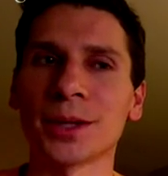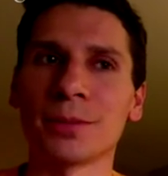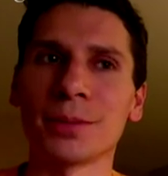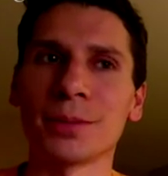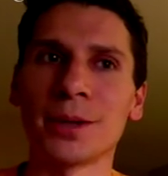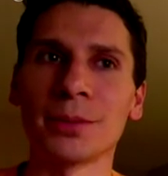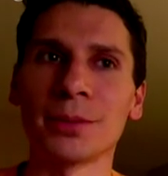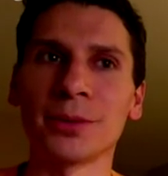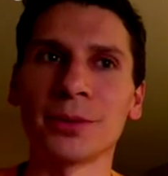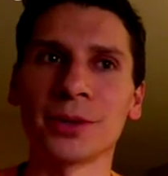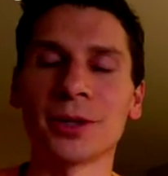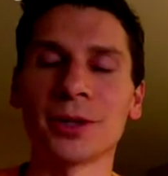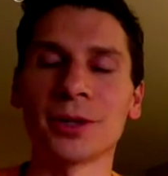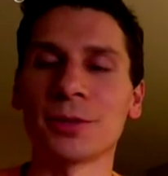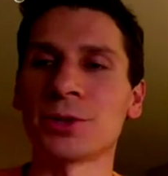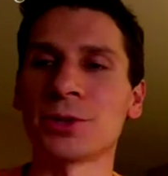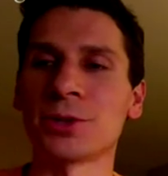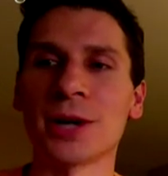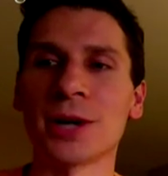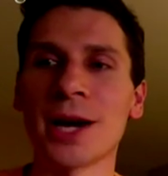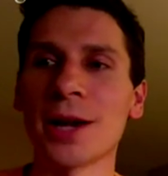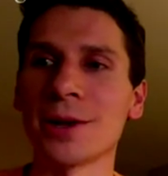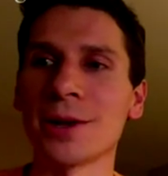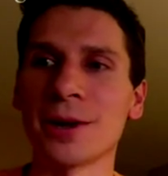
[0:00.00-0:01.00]
people are going to
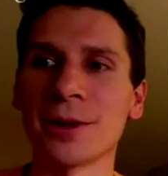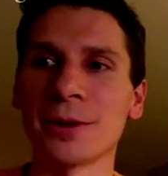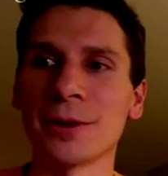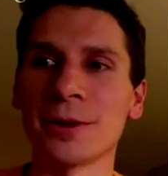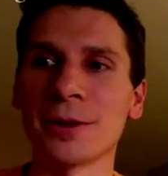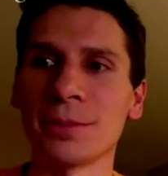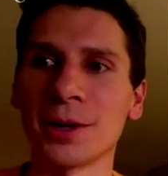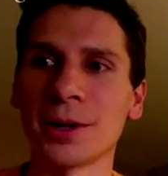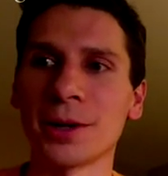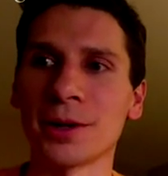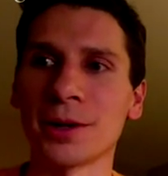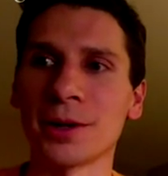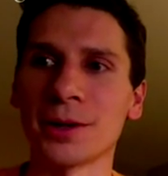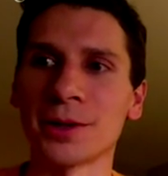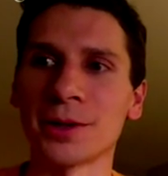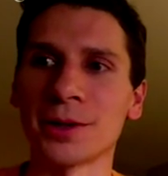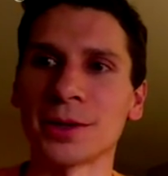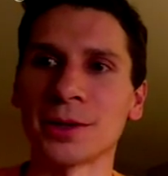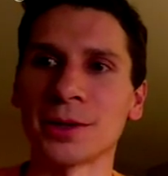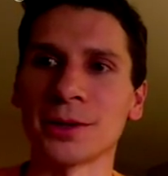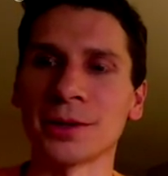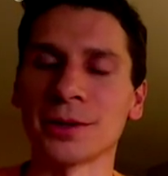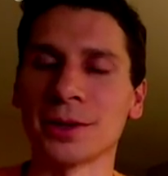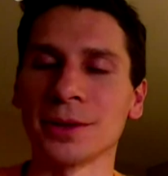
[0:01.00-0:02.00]
try the other beers,
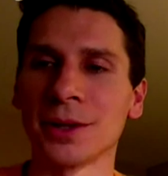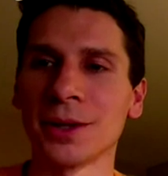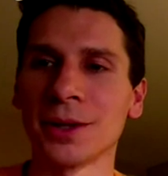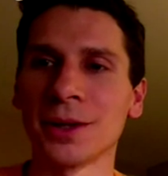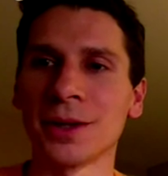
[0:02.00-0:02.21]
and